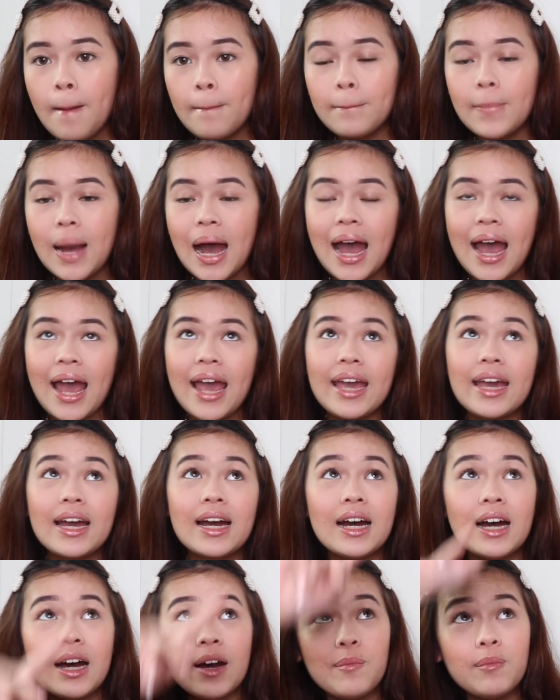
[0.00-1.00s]
my
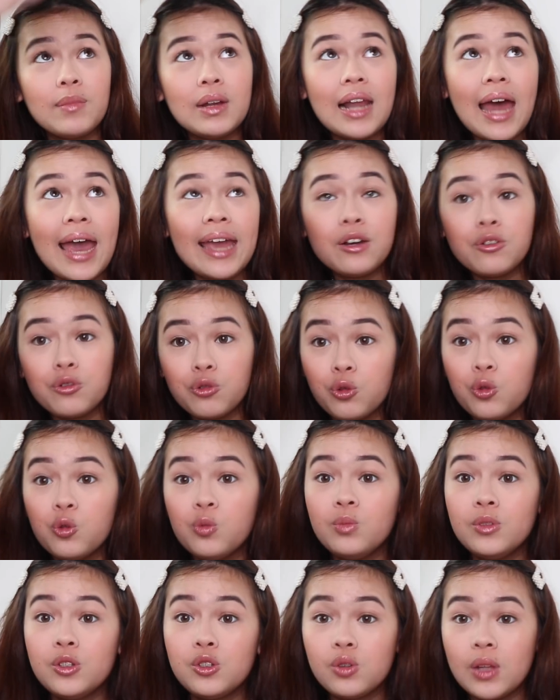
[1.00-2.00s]

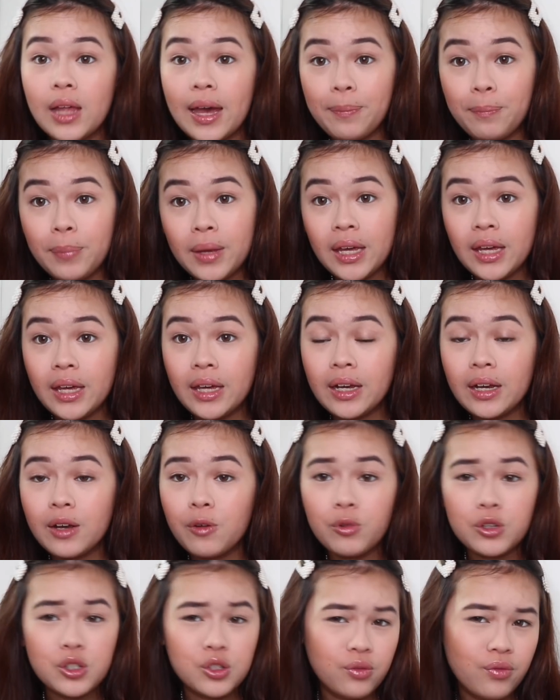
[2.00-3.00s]
Lightroom to like pink,
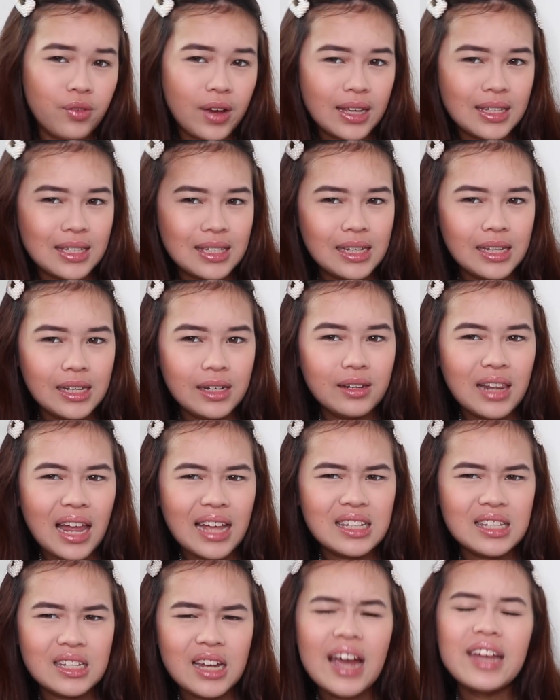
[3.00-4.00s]
which you guys seen
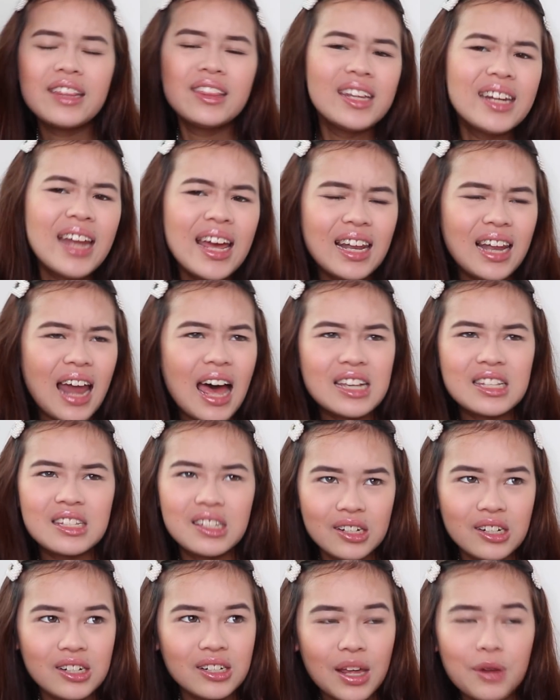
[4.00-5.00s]
last year. I did that
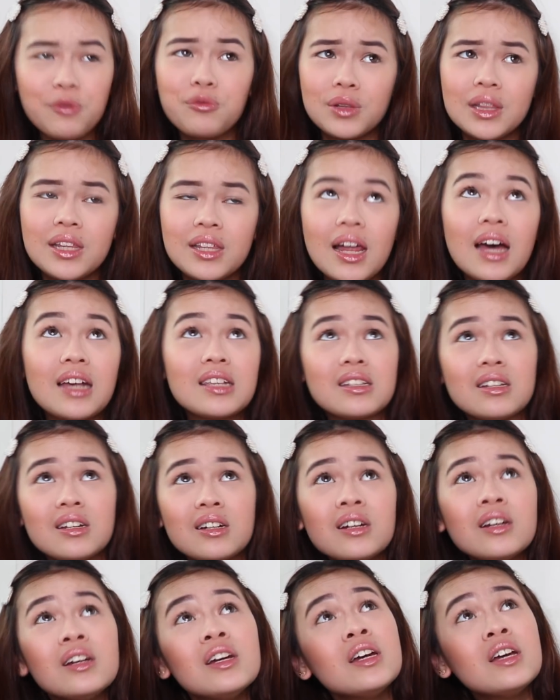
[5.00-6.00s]
last year, like really last
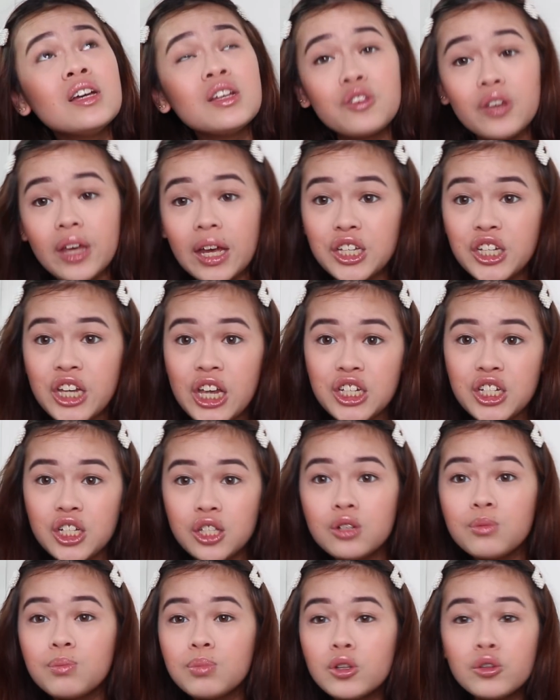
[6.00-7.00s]
year. You can change
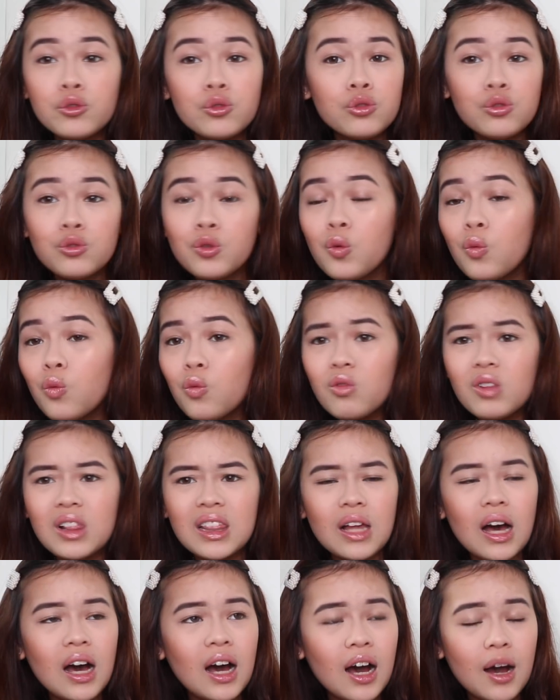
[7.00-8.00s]
it to blue,
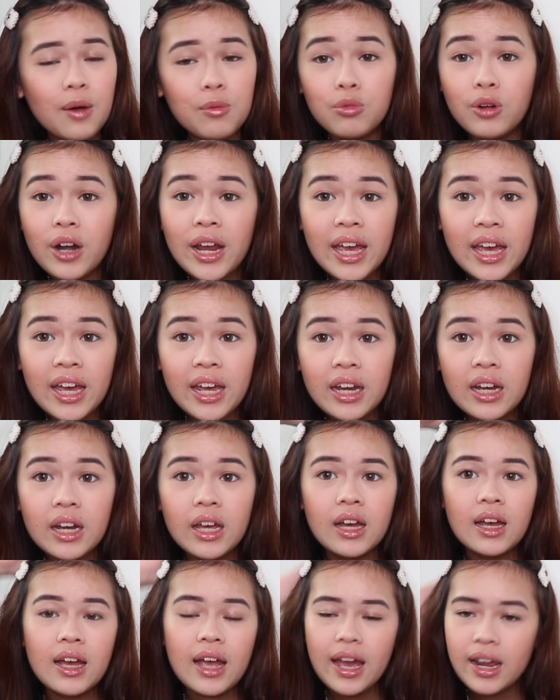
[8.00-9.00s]
red,
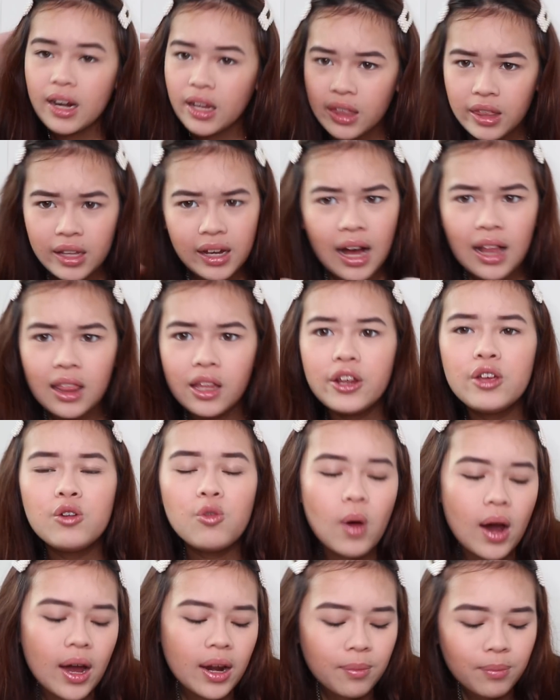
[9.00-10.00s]
any color
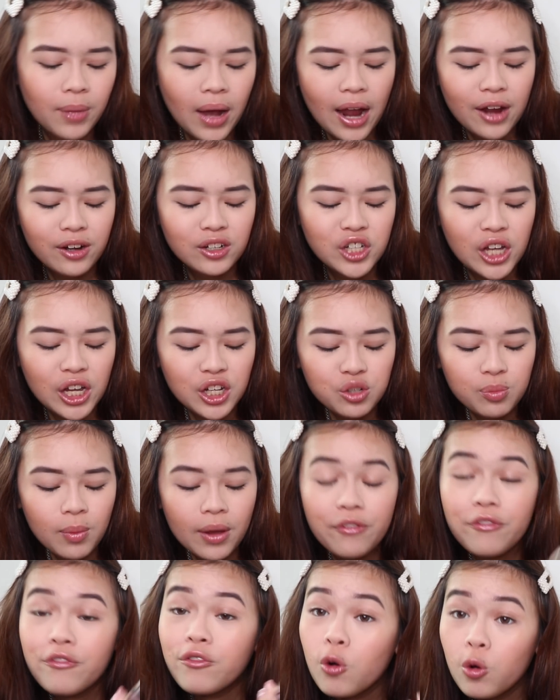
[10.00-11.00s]
you want. But I changed
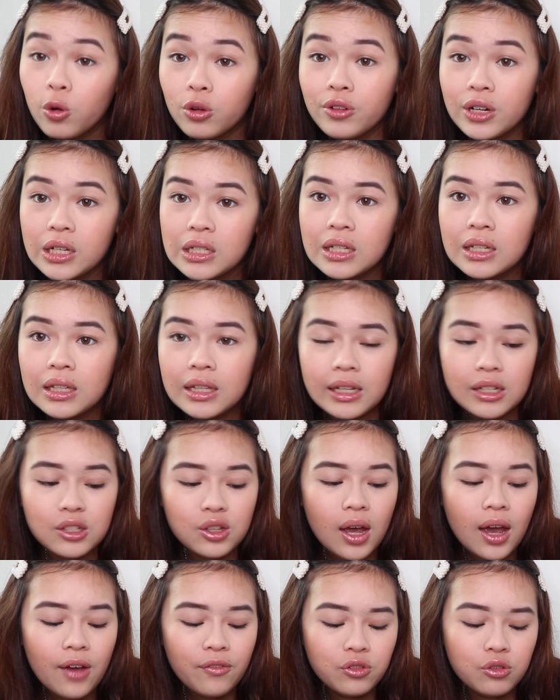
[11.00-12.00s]
my phone recently,
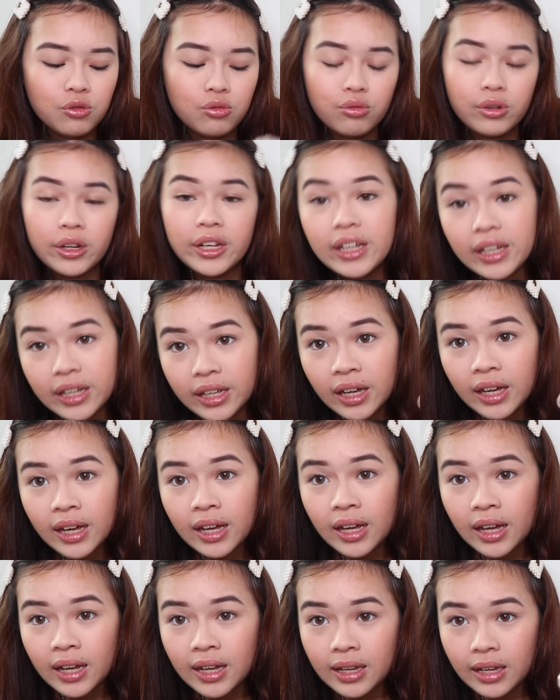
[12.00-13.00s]
so I have to
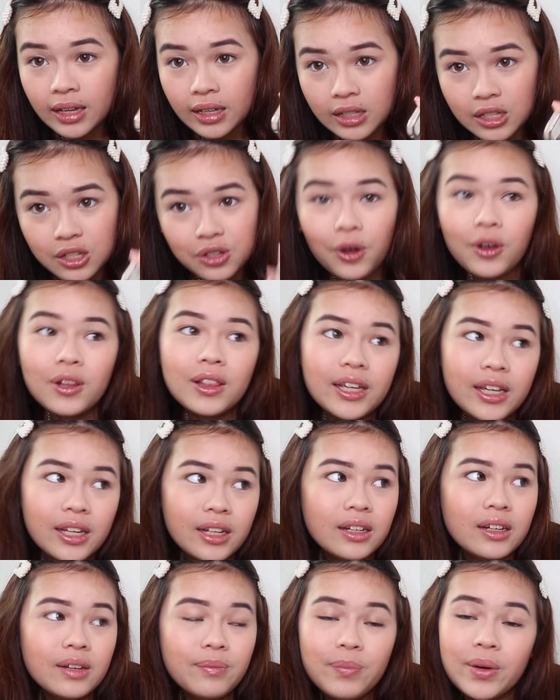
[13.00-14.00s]
reinstall
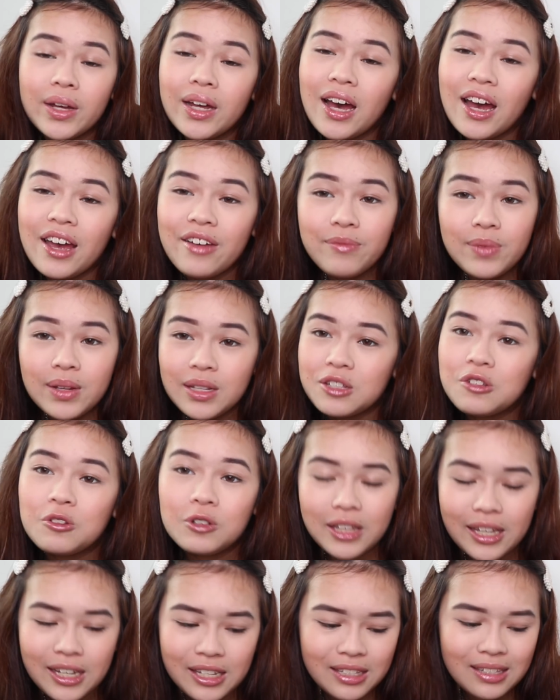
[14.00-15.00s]
it, but I've been
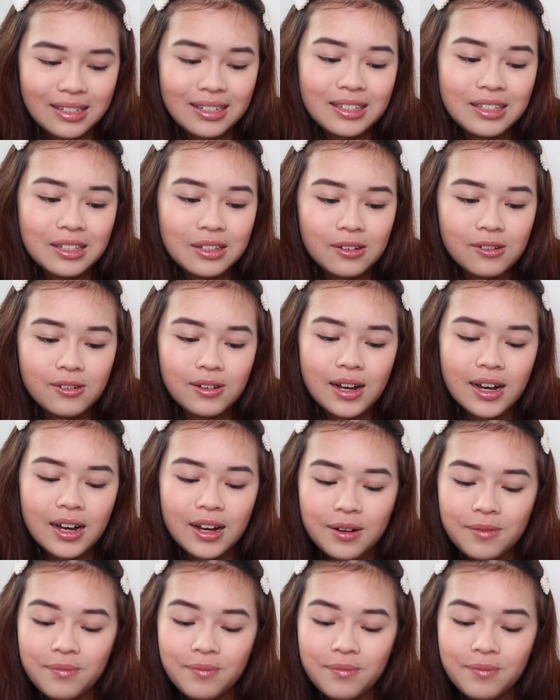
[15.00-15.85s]
so lazy, so